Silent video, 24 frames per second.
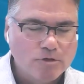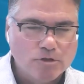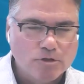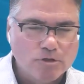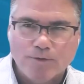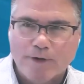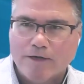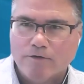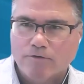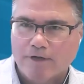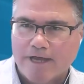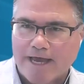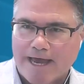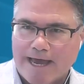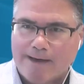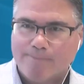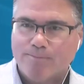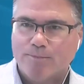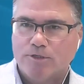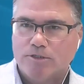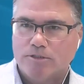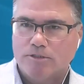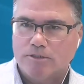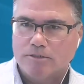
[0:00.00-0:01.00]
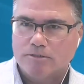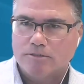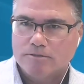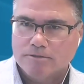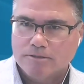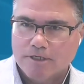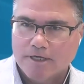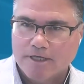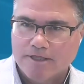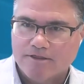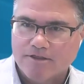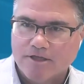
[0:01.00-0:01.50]
Round Capital,
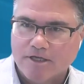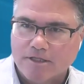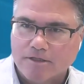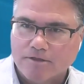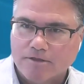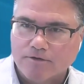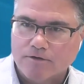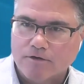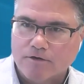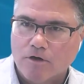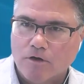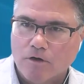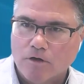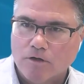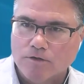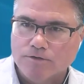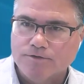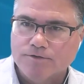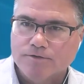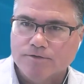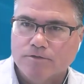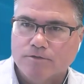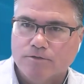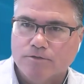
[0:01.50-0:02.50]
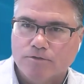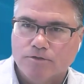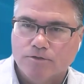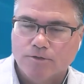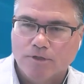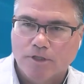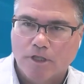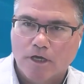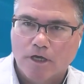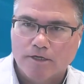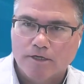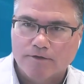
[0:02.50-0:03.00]
I think they're called, who do a
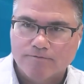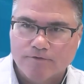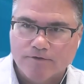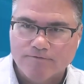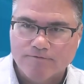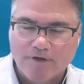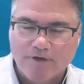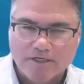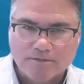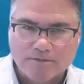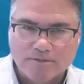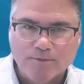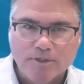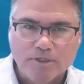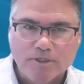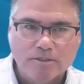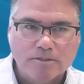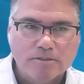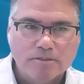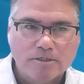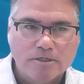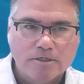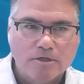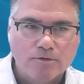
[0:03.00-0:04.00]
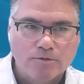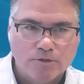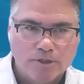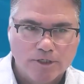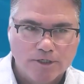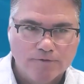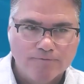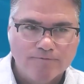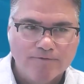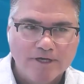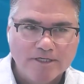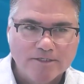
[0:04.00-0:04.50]
lot of investments, early
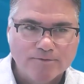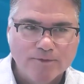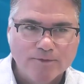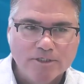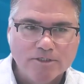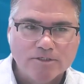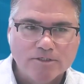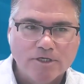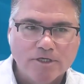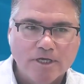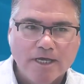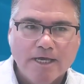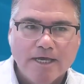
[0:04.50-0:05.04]
investments,